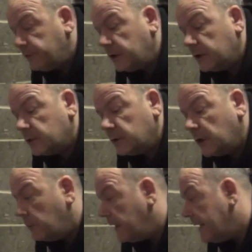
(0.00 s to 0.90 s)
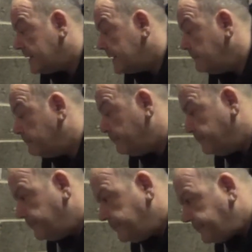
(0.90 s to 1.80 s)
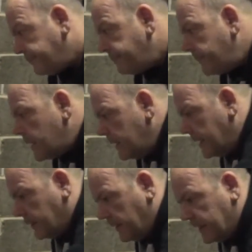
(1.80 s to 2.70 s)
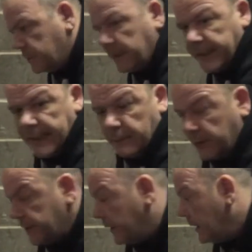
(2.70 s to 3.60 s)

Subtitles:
you don't switch it on by accident. No, then that's what it came with.